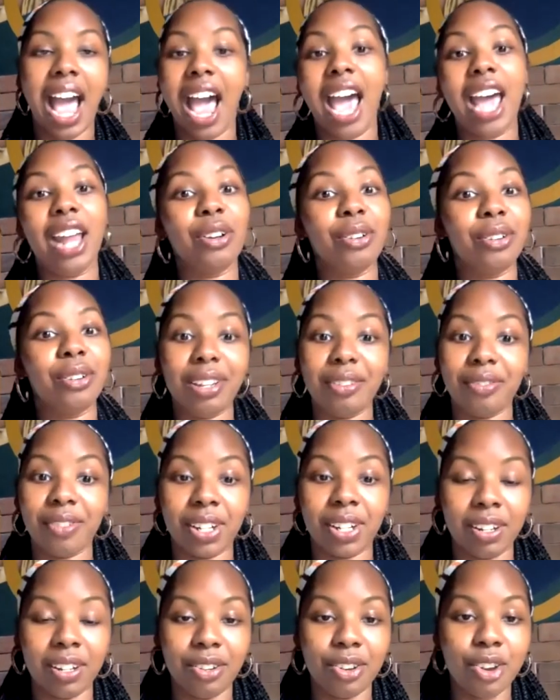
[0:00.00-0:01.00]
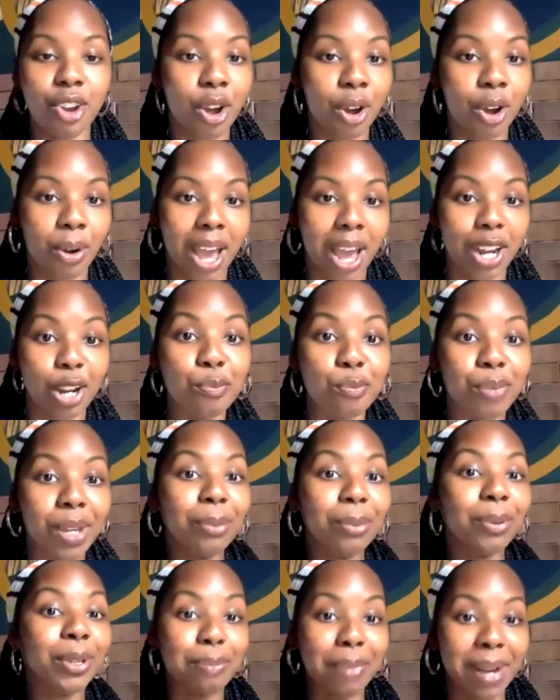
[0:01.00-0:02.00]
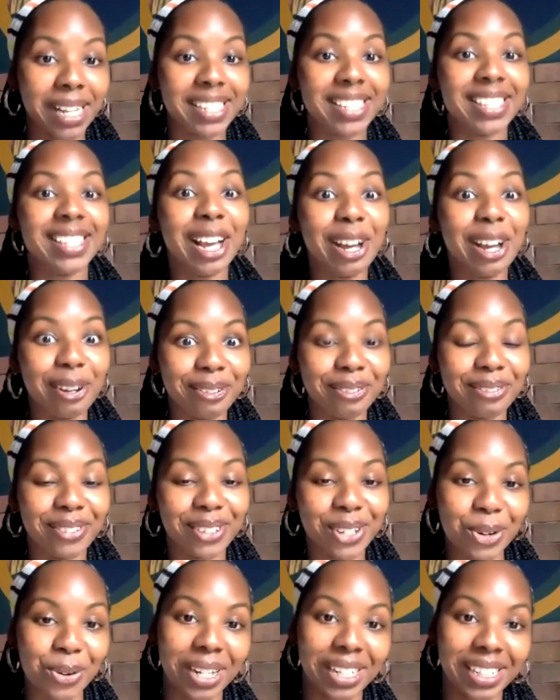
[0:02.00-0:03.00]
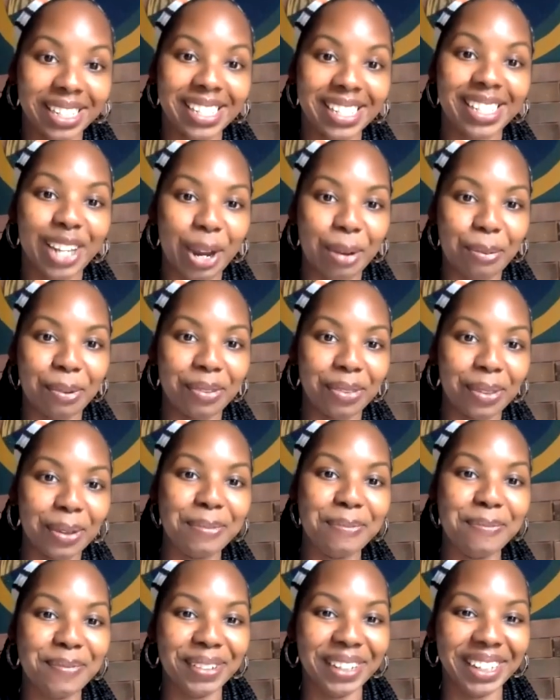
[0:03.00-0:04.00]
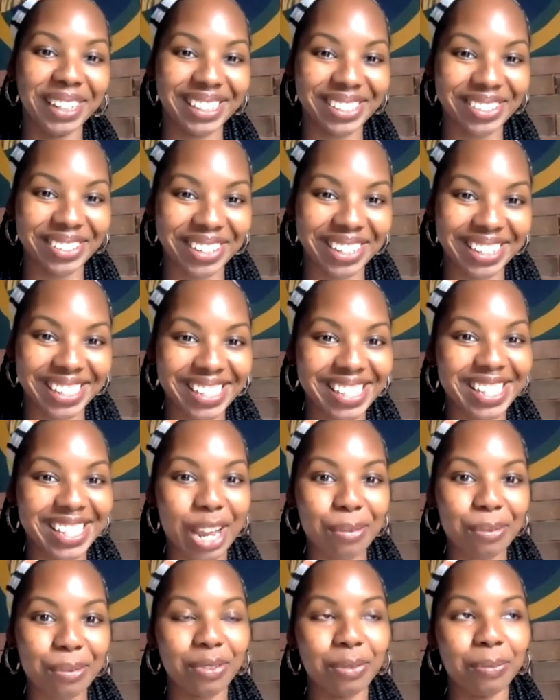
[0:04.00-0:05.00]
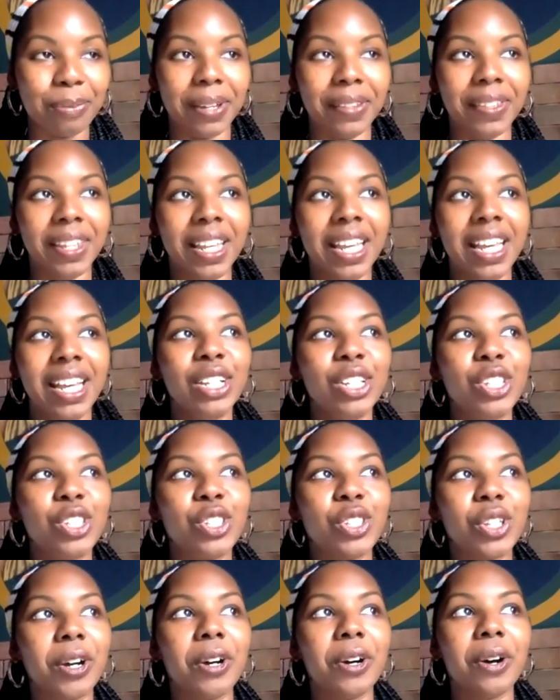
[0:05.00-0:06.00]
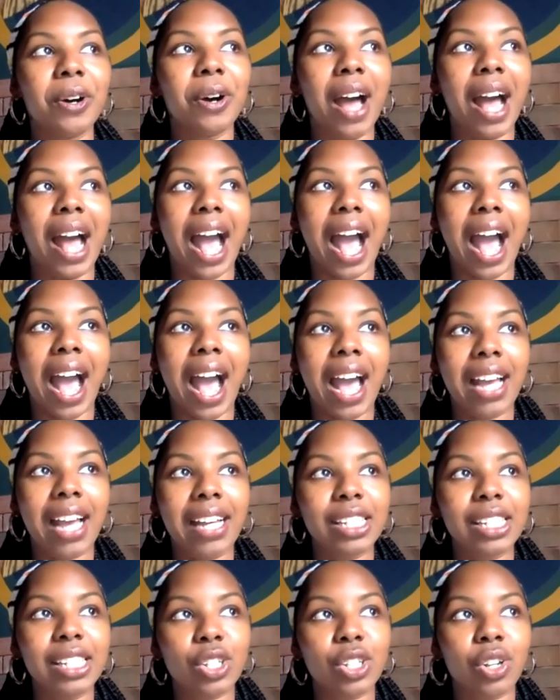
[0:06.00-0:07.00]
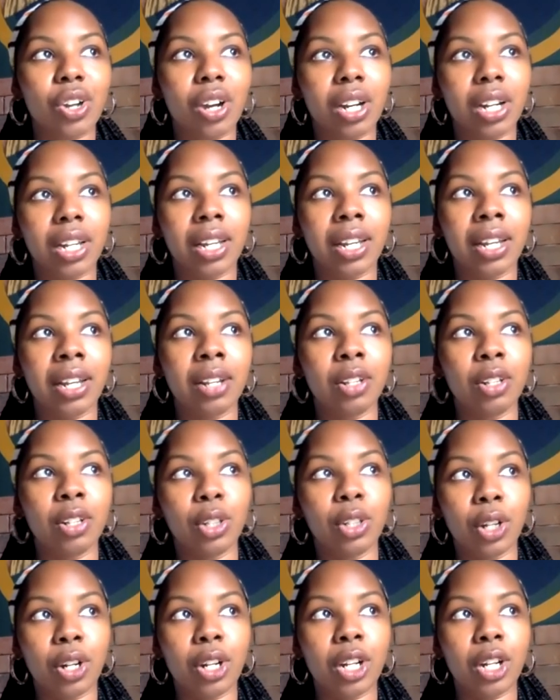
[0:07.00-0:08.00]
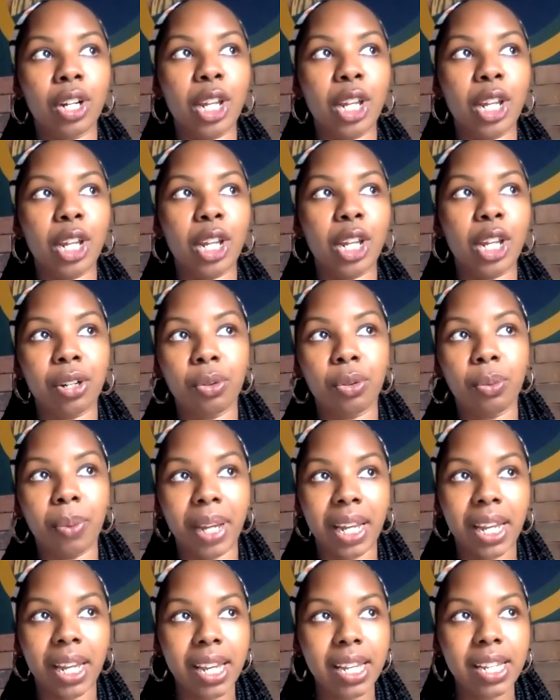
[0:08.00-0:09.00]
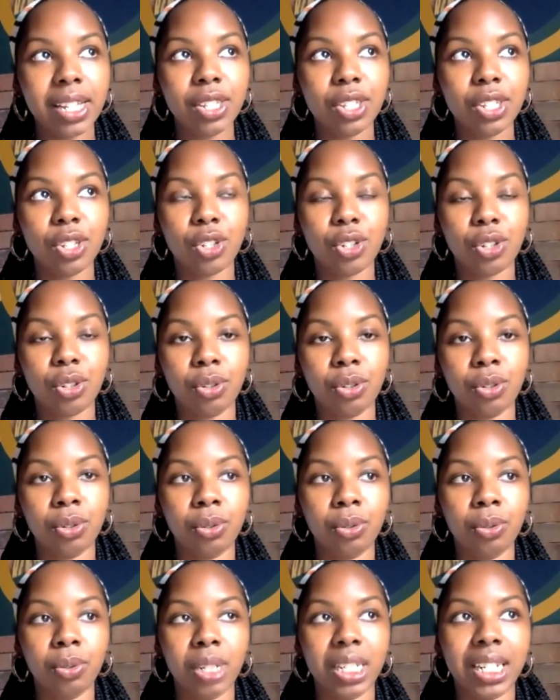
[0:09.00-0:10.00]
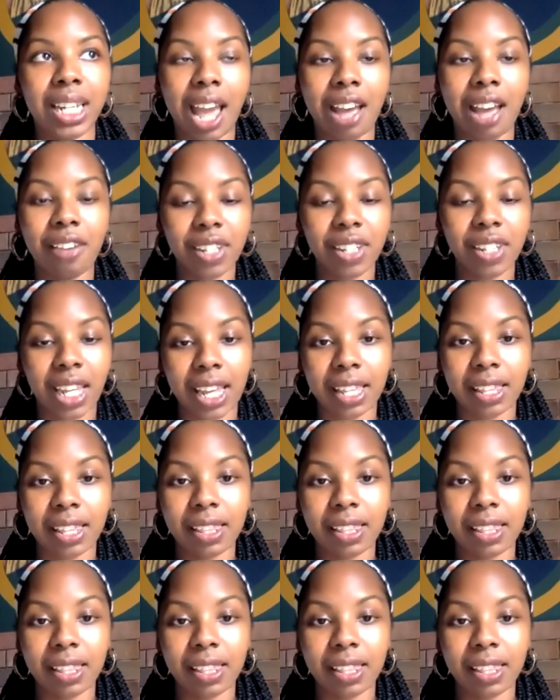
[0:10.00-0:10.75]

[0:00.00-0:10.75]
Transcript: I don't even know how to be with myself during this time of the month. So I started learning better ways to navigate